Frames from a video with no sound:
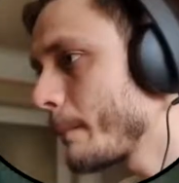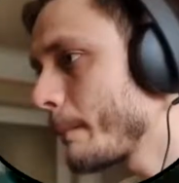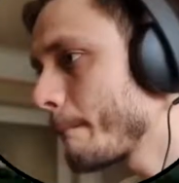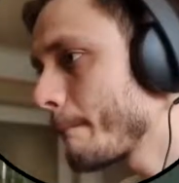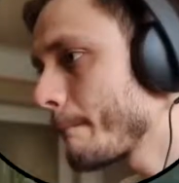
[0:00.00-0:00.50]

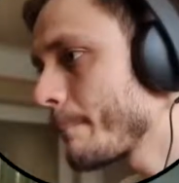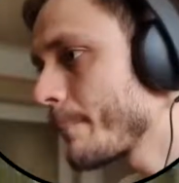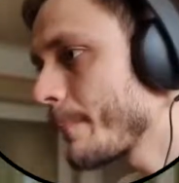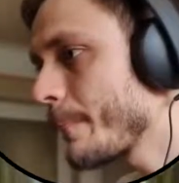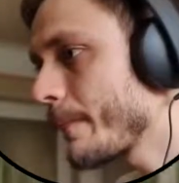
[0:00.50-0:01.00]

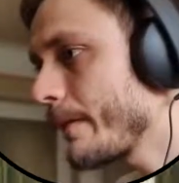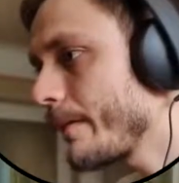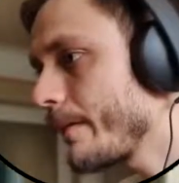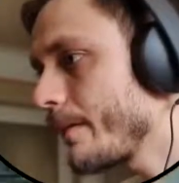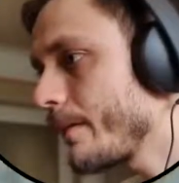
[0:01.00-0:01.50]

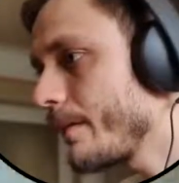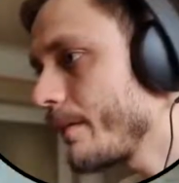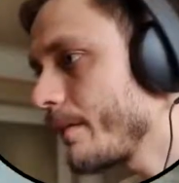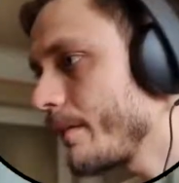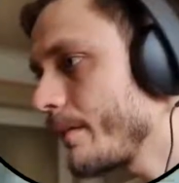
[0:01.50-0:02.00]

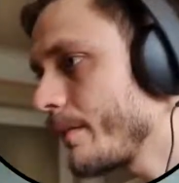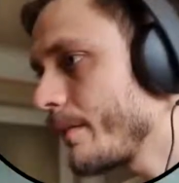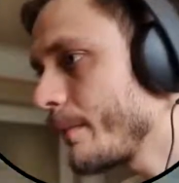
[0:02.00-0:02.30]
(no one is talking)